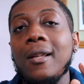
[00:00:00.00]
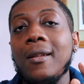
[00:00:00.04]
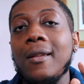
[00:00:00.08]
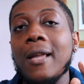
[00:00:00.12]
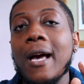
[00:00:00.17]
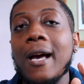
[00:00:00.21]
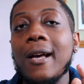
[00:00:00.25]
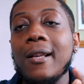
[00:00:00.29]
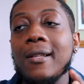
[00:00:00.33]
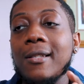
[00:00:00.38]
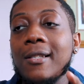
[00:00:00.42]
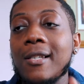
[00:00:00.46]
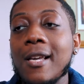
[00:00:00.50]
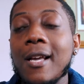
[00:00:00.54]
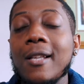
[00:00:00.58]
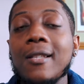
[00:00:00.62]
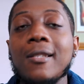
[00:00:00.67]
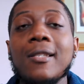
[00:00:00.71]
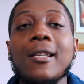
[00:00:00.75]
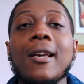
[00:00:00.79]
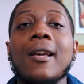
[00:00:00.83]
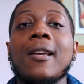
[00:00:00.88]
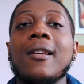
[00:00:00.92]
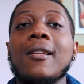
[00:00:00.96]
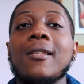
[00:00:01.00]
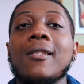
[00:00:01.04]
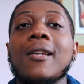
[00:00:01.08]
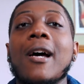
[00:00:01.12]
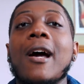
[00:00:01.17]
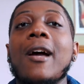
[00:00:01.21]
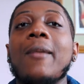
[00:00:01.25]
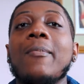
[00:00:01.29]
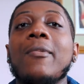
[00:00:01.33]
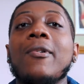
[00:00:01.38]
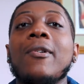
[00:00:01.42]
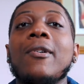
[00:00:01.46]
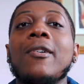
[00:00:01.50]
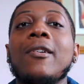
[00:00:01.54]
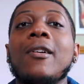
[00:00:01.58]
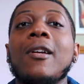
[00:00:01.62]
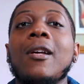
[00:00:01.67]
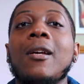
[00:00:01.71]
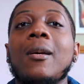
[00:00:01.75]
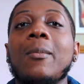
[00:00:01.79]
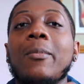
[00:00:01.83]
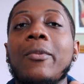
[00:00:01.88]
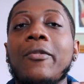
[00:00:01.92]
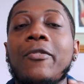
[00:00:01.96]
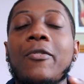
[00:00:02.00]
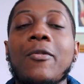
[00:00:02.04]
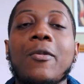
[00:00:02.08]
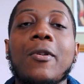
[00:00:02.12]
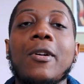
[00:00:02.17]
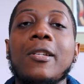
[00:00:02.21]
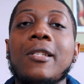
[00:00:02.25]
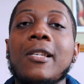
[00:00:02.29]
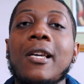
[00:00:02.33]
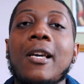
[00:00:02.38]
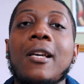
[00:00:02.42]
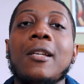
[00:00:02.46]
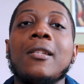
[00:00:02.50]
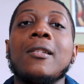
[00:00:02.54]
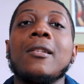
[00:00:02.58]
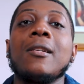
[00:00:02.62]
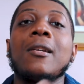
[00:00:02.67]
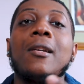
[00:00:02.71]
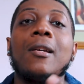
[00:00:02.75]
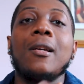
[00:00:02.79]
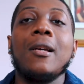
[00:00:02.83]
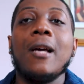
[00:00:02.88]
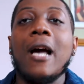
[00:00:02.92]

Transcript: that 10-second timer before it takes